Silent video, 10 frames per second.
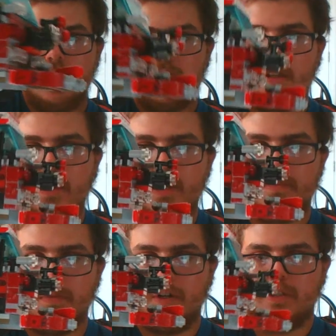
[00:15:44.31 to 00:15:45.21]
So it looks
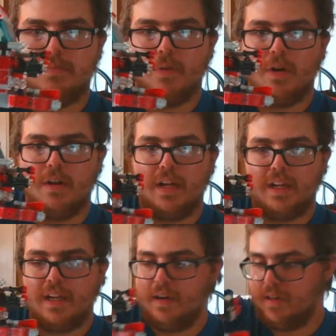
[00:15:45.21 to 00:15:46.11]
much more like
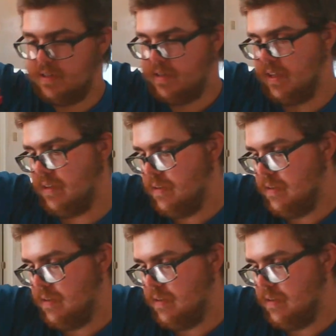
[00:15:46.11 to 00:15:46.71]
an Aero XT.